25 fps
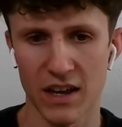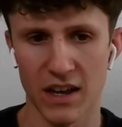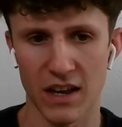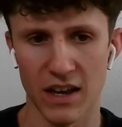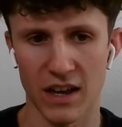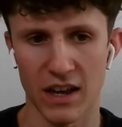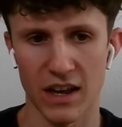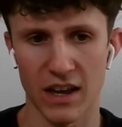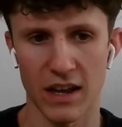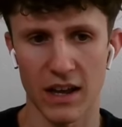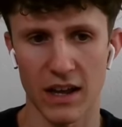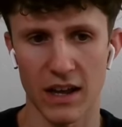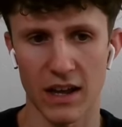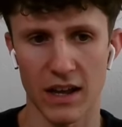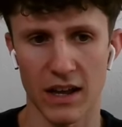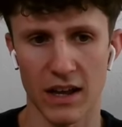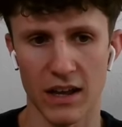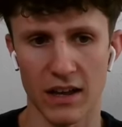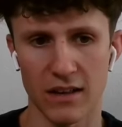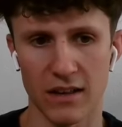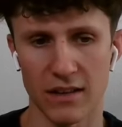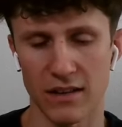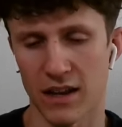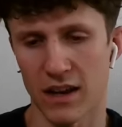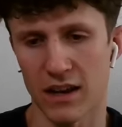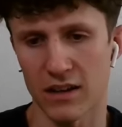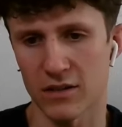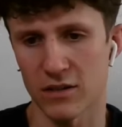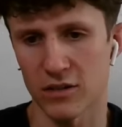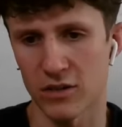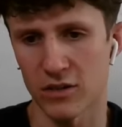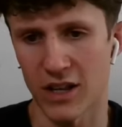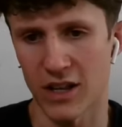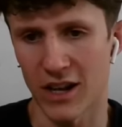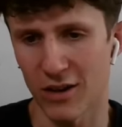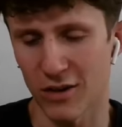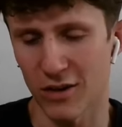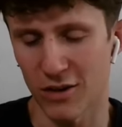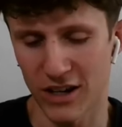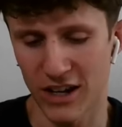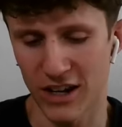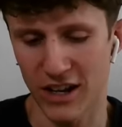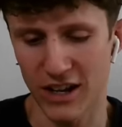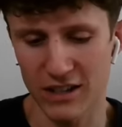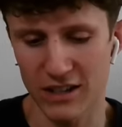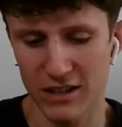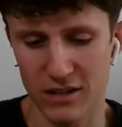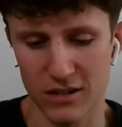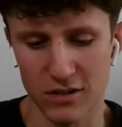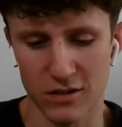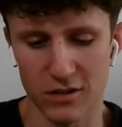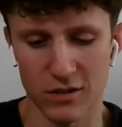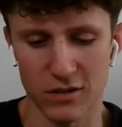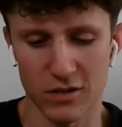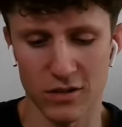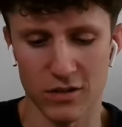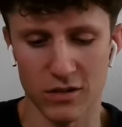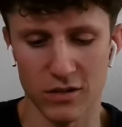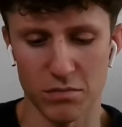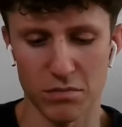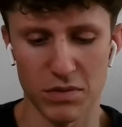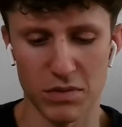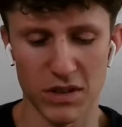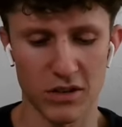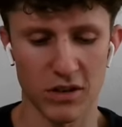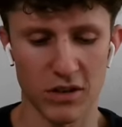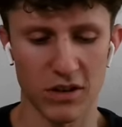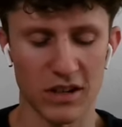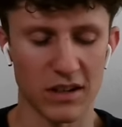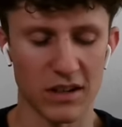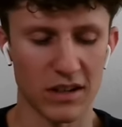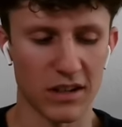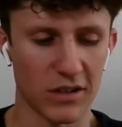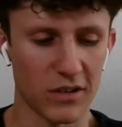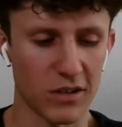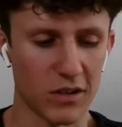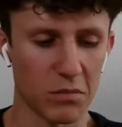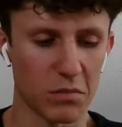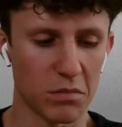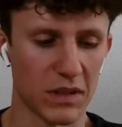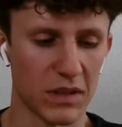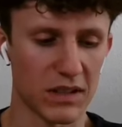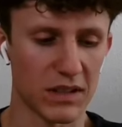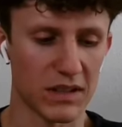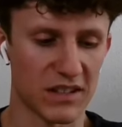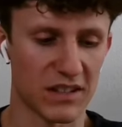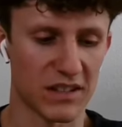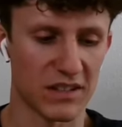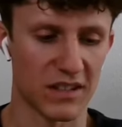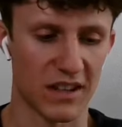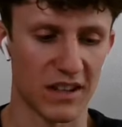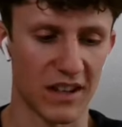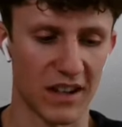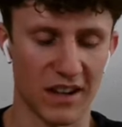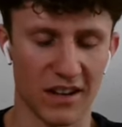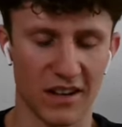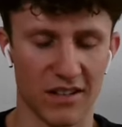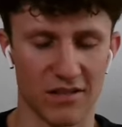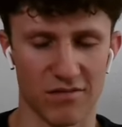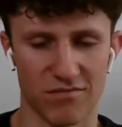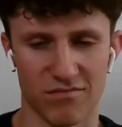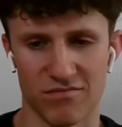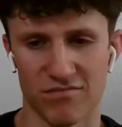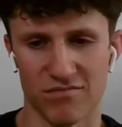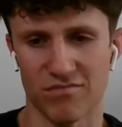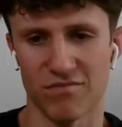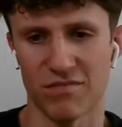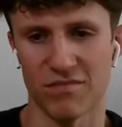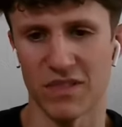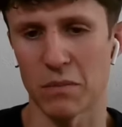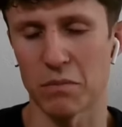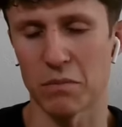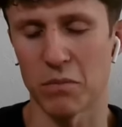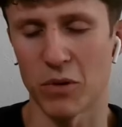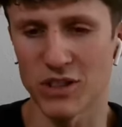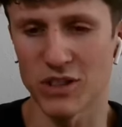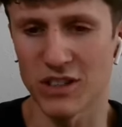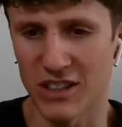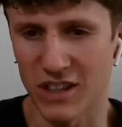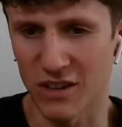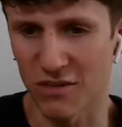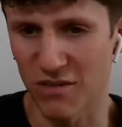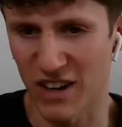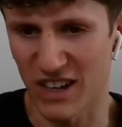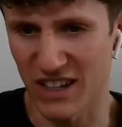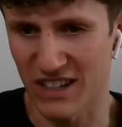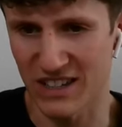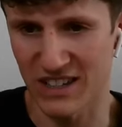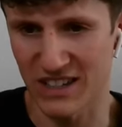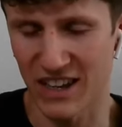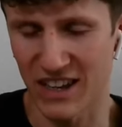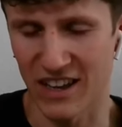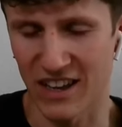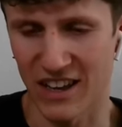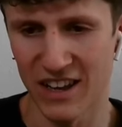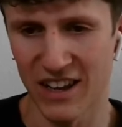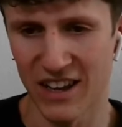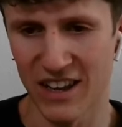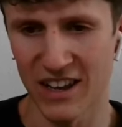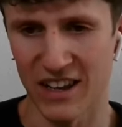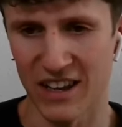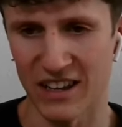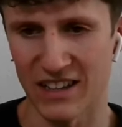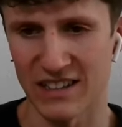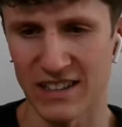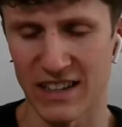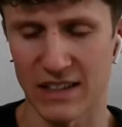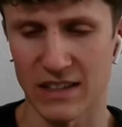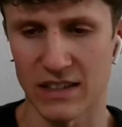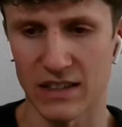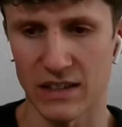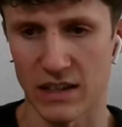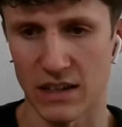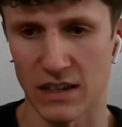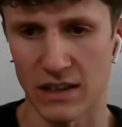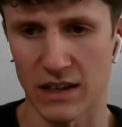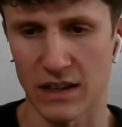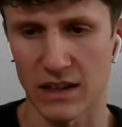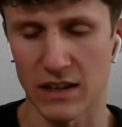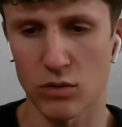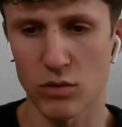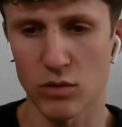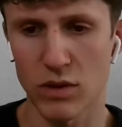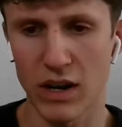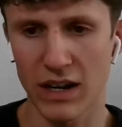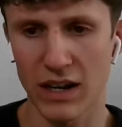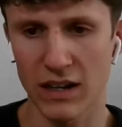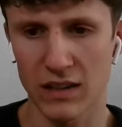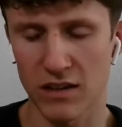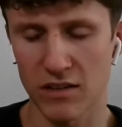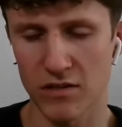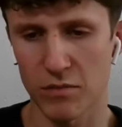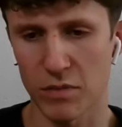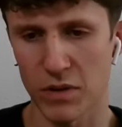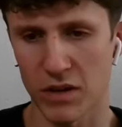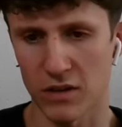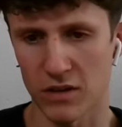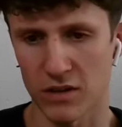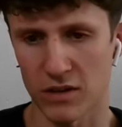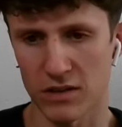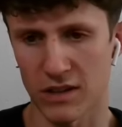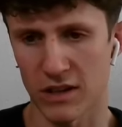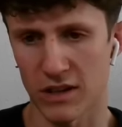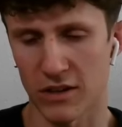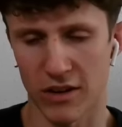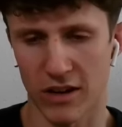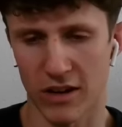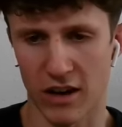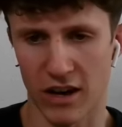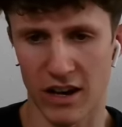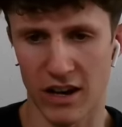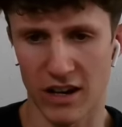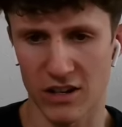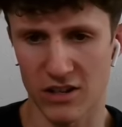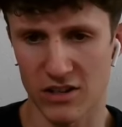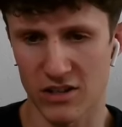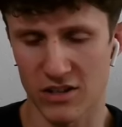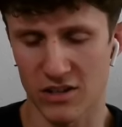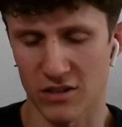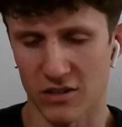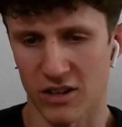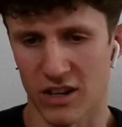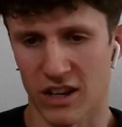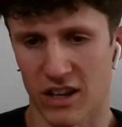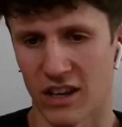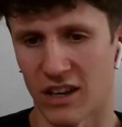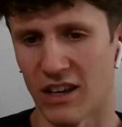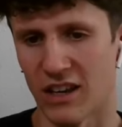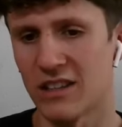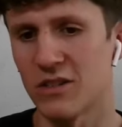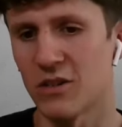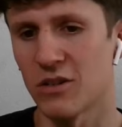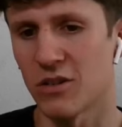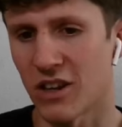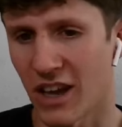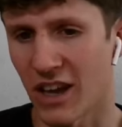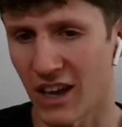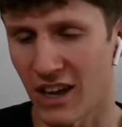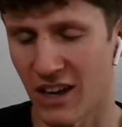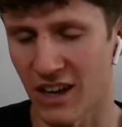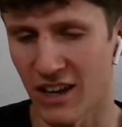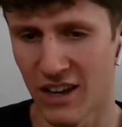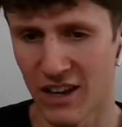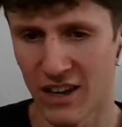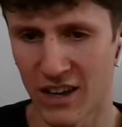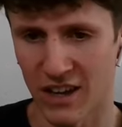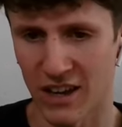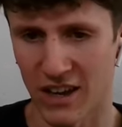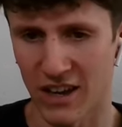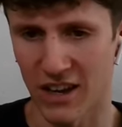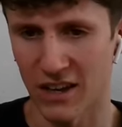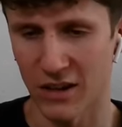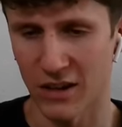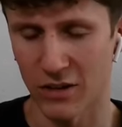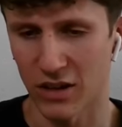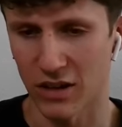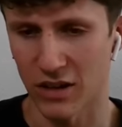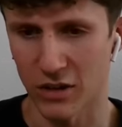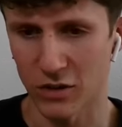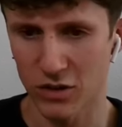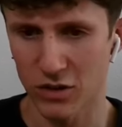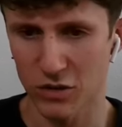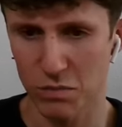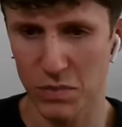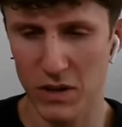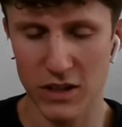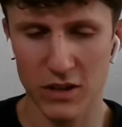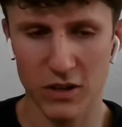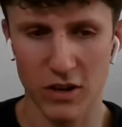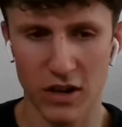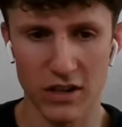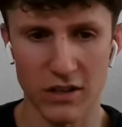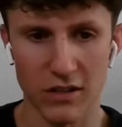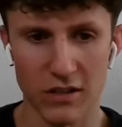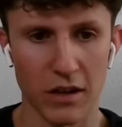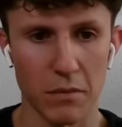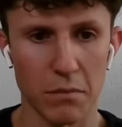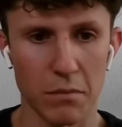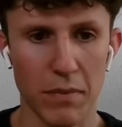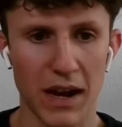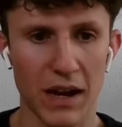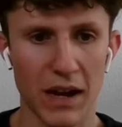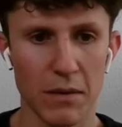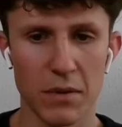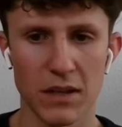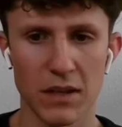Uh, and yeah, so nowadays, so Bitcoin in Europe is, yeah, not positive, let's say. It's not not too negative because the regulation, okay, it's okay. Uh, you can use Bitcoin, you can